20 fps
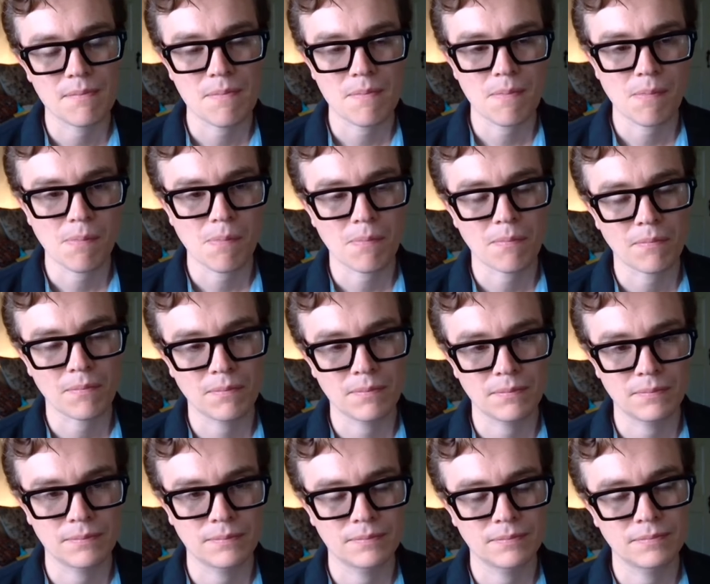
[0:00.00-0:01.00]

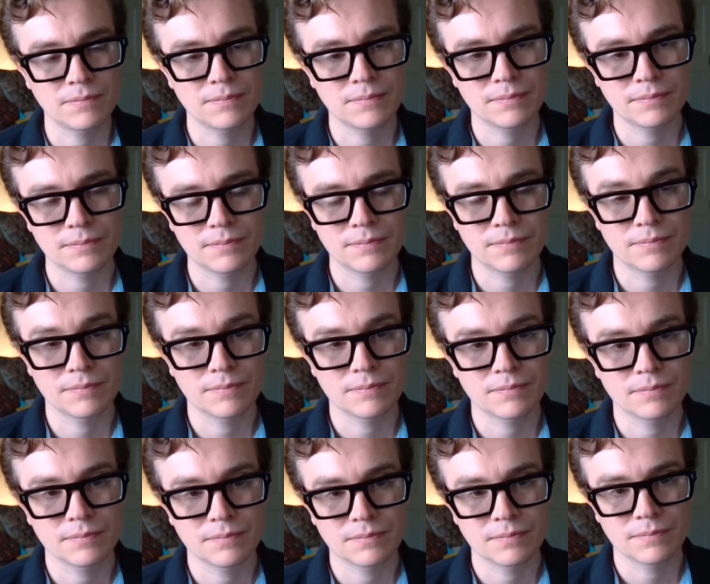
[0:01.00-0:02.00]

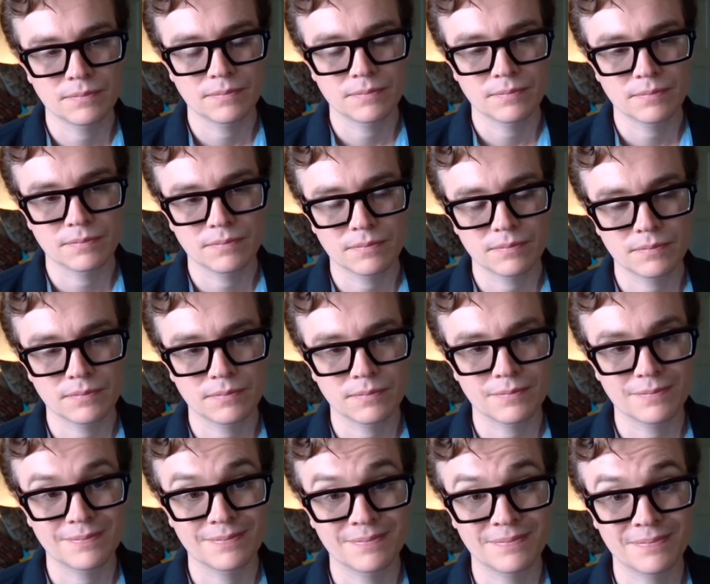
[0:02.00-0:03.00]

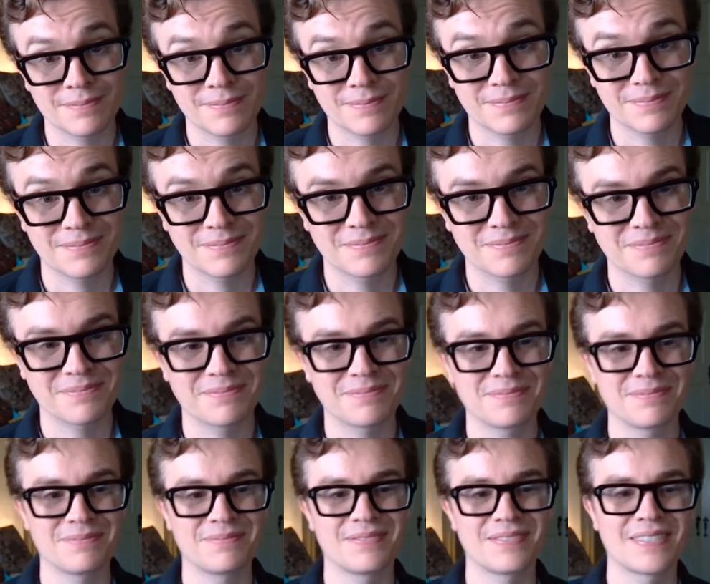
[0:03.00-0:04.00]

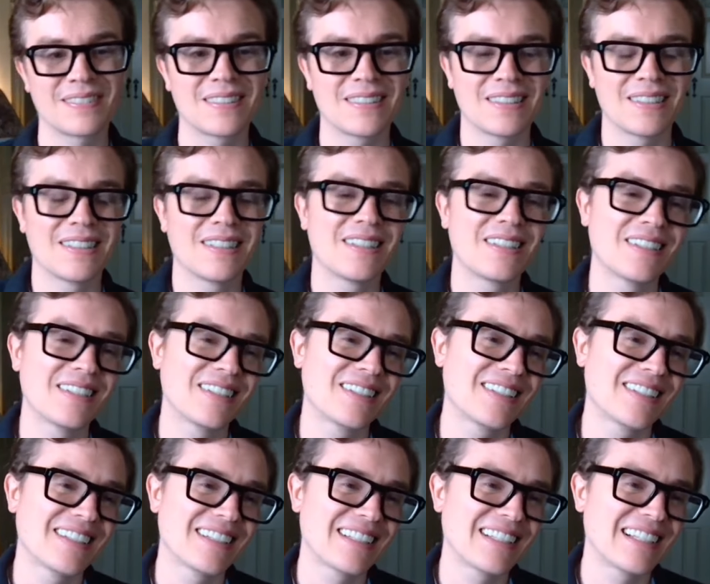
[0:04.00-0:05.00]

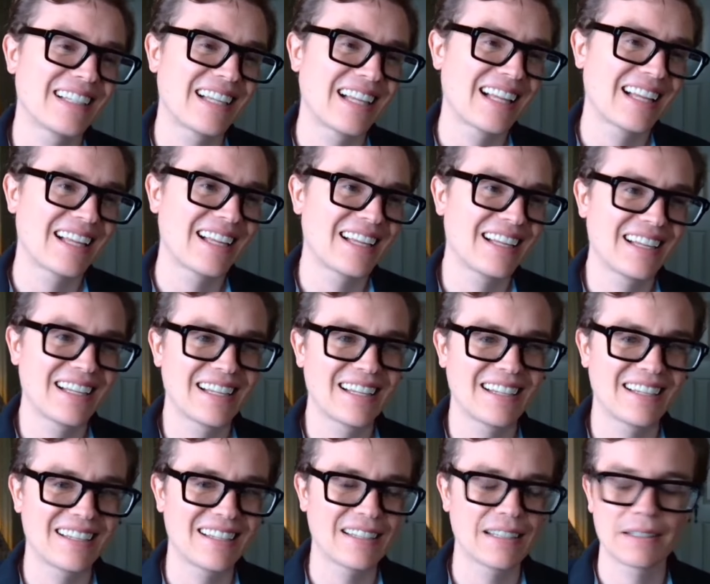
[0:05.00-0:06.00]

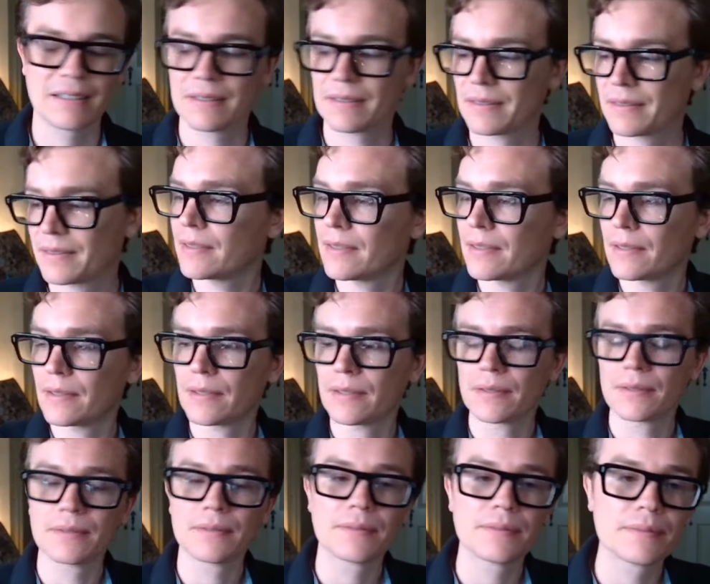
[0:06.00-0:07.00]

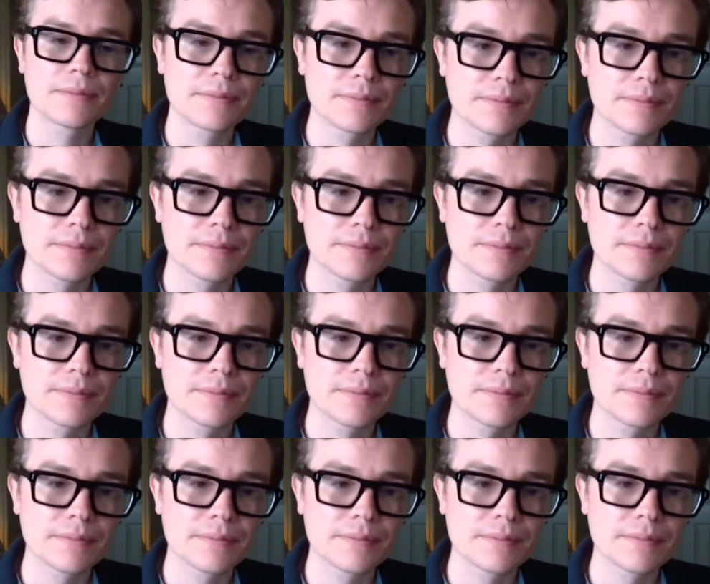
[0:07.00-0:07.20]
[no speech]